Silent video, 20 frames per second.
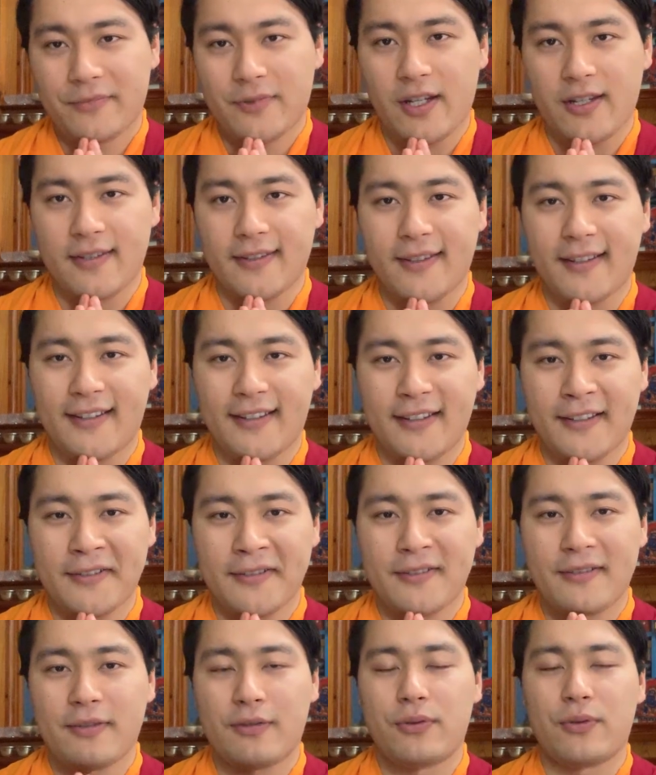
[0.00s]
Tashadele
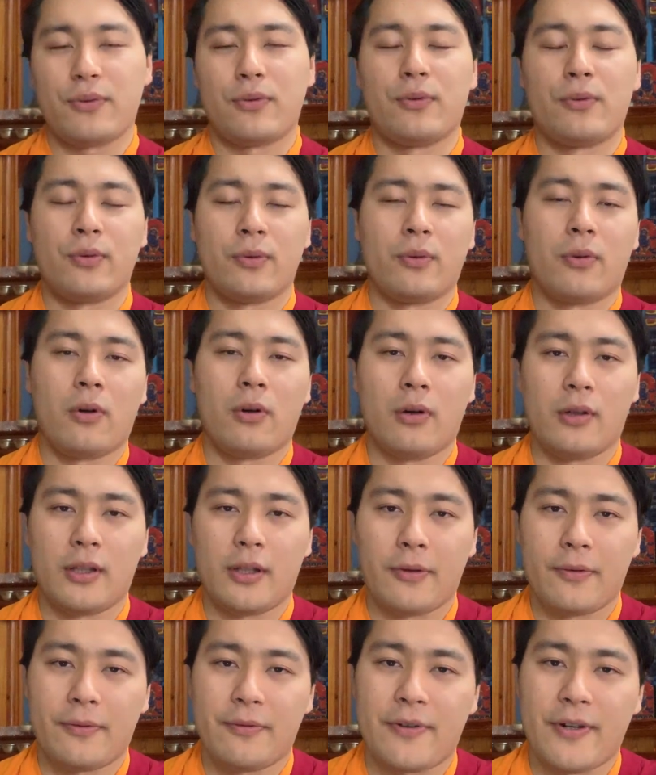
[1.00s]
to all
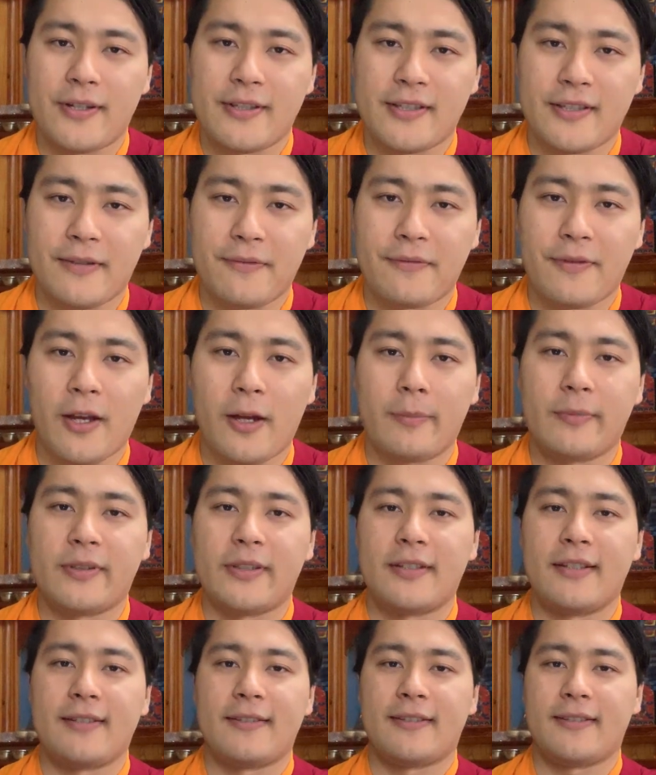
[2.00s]
our friends and
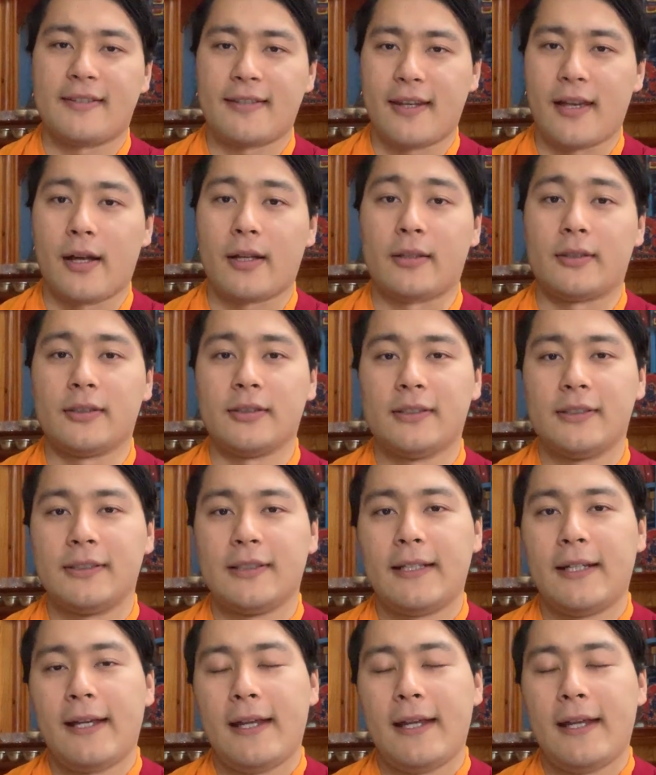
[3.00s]
family in Seattle.